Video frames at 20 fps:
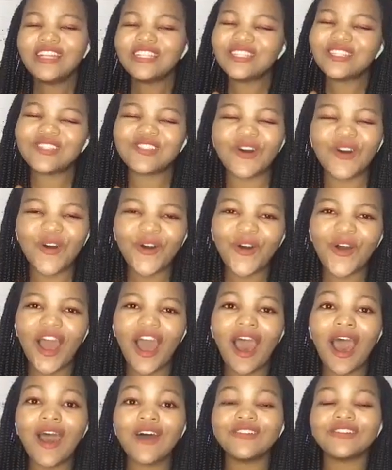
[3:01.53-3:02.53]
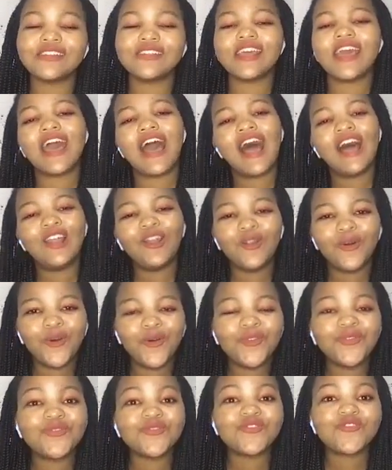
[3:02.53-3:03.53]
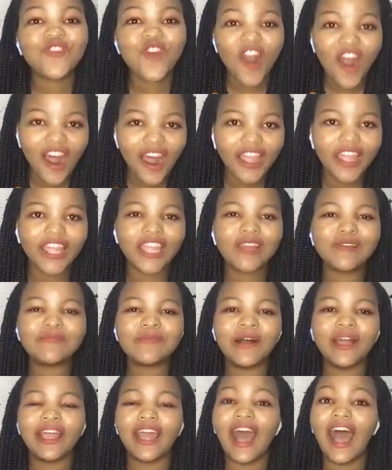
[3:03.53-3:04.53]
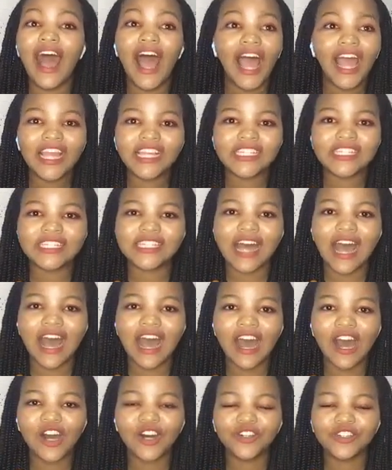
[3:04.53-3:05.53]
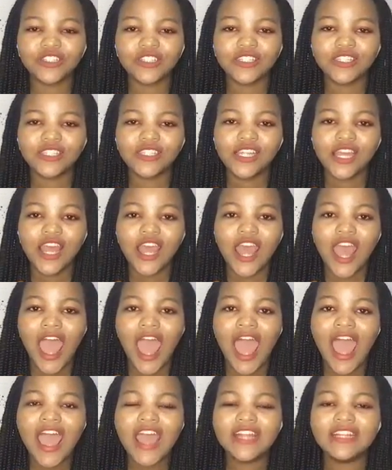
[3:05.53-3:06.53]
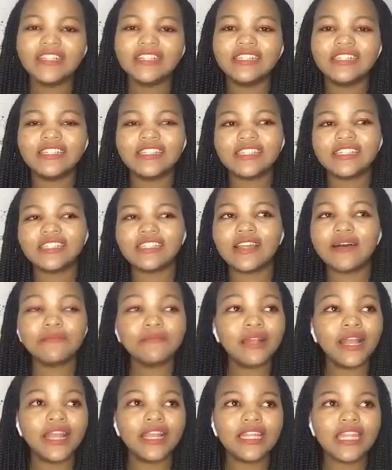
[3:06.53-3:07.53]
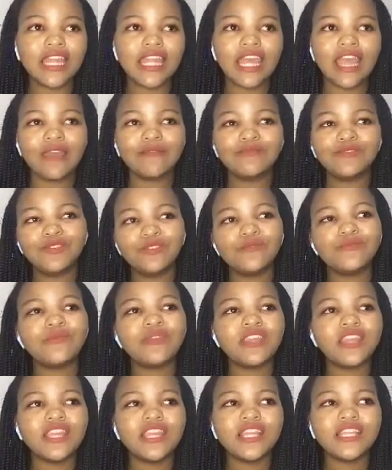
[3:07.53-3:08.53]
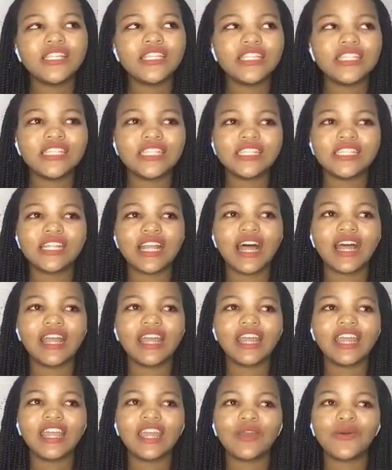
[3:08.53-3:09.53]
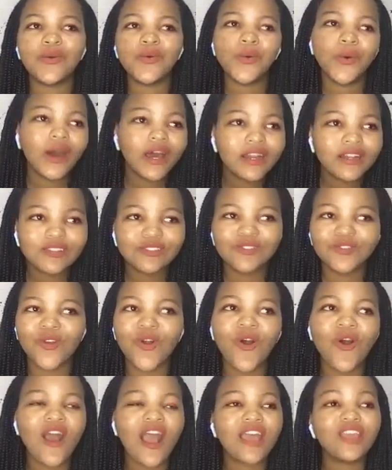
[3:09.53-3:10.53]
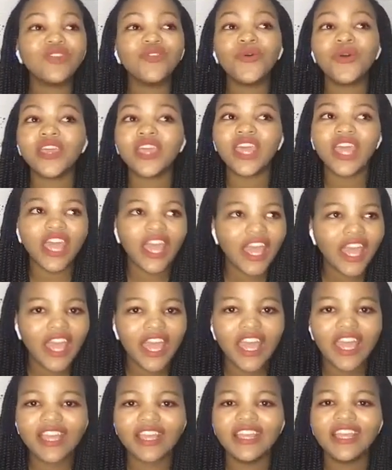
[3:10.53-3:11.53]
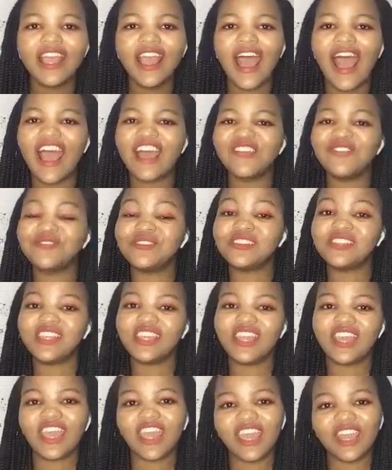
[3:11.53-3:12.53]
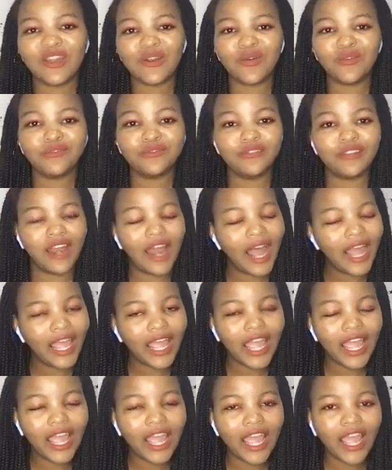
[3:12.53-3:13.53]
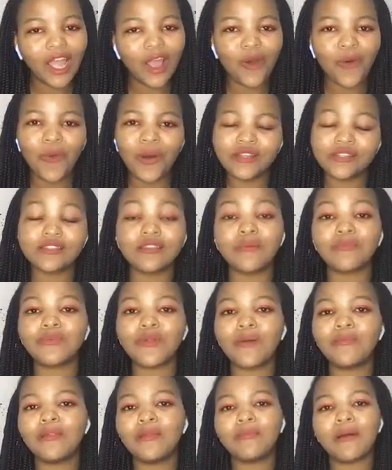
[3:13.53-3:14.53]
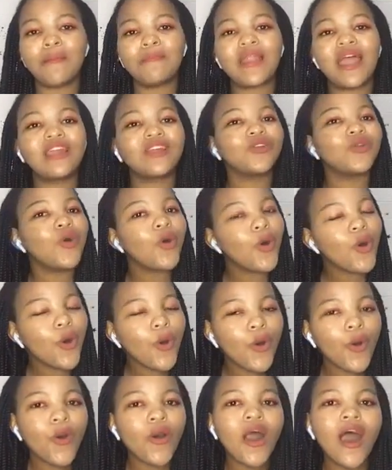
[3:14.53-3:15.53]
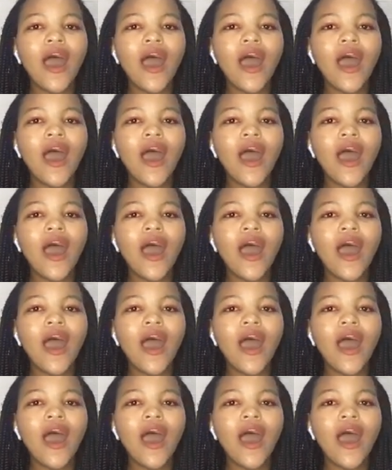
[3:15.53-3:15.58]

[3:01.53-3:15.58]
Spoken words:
So I was there alone, crying my eyes out, and some lady came to me. She's like, what is wrong? Are you okay? Are you scared of flying? What's the problem? I'm like, no,